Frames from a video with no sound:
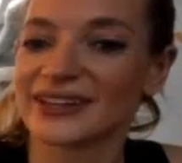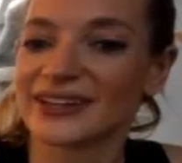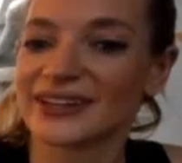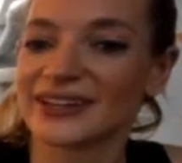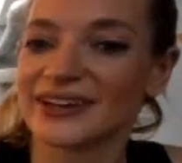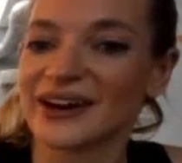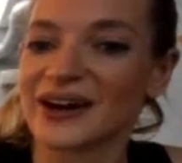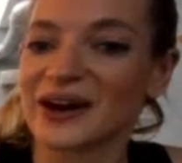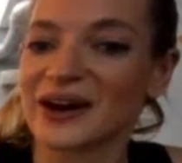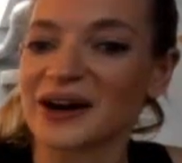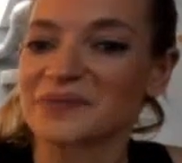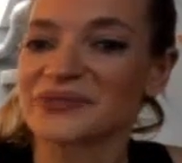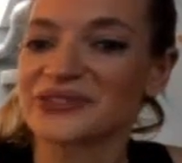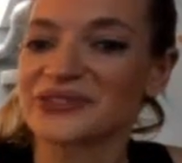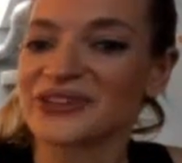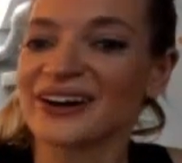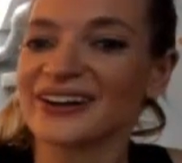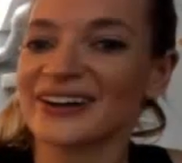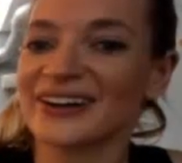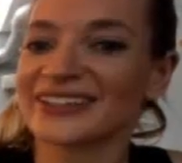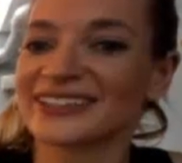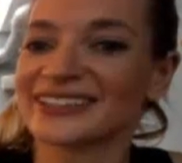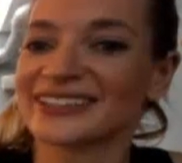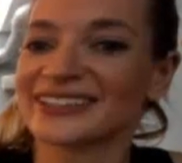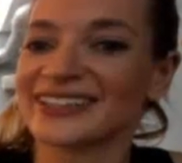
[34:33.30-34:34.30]
Up dog
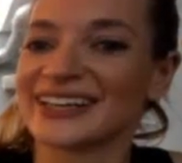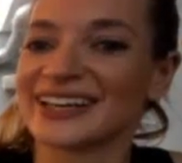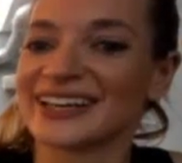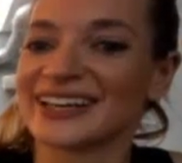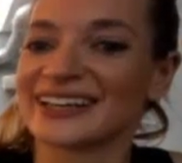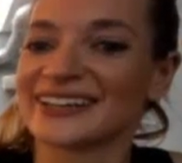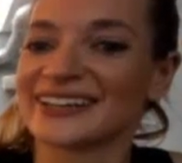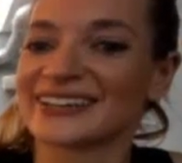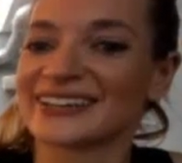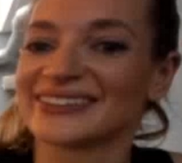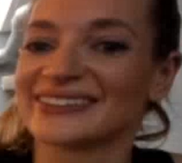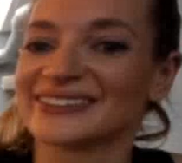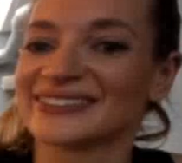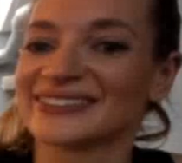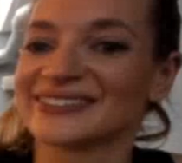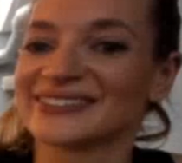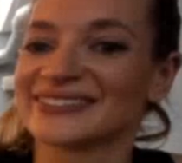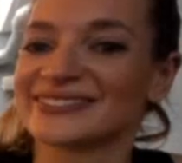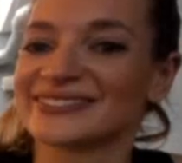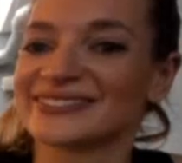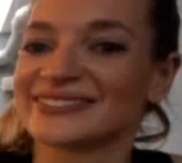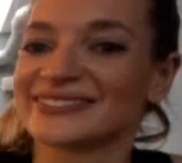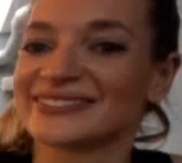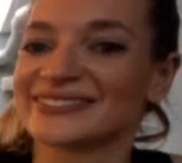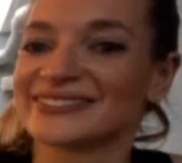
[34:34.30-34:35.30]
inhale.
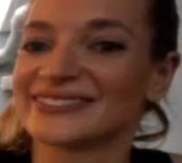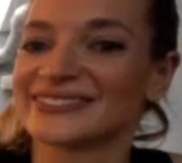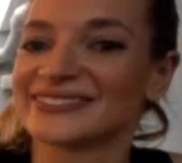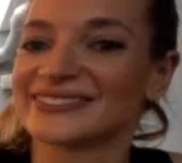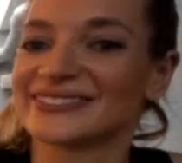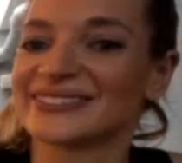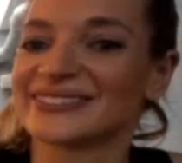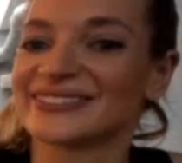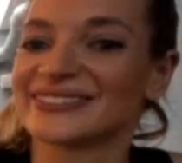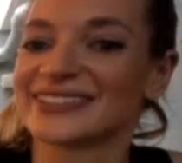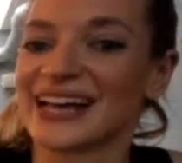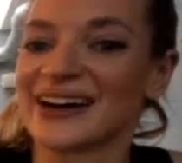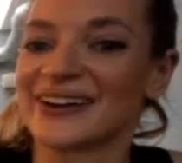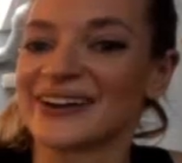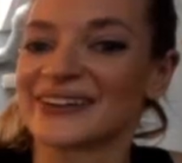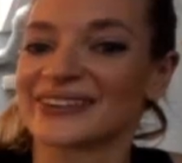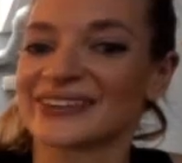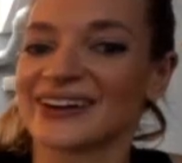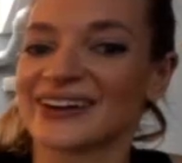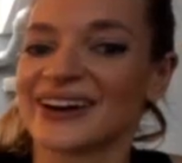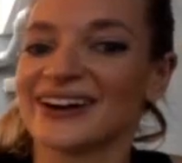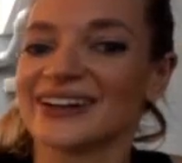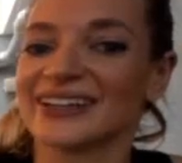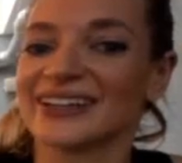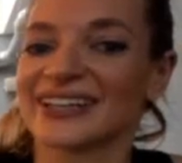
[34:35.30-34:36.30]
Down
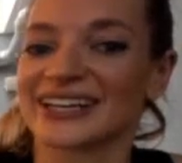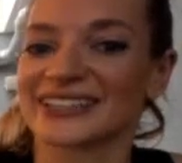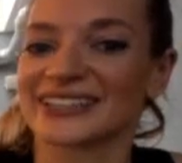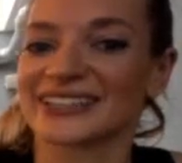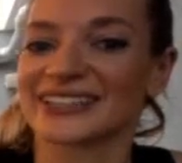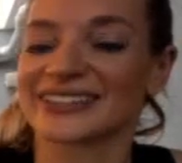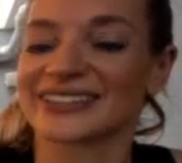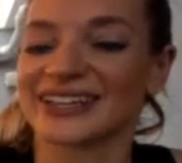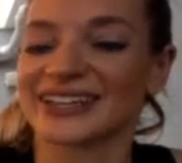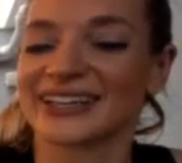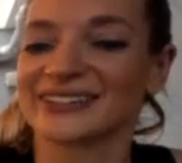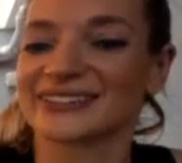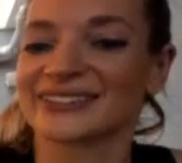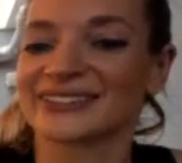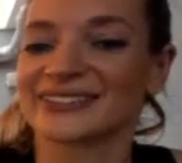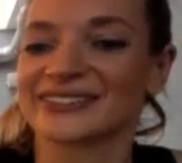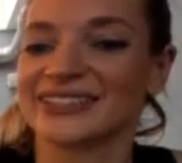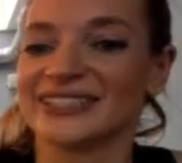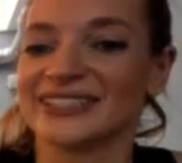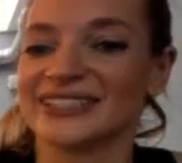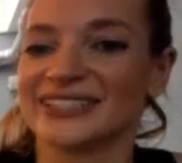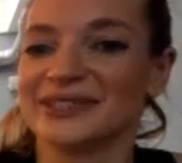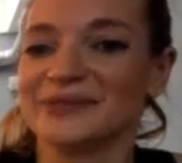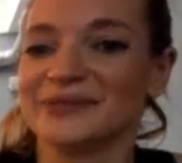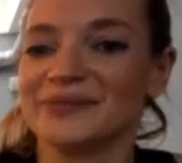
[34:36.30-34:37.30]
dog exhale,
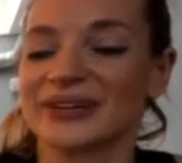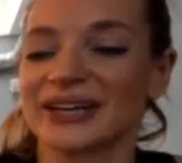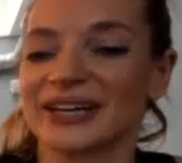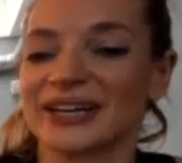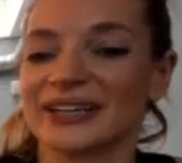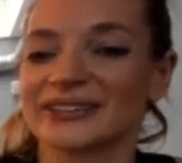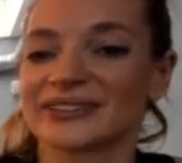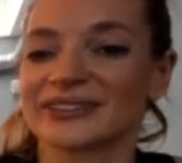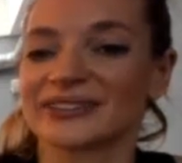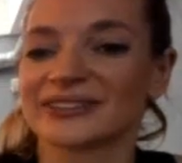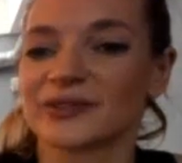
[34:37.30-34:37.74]
3 deep breaths.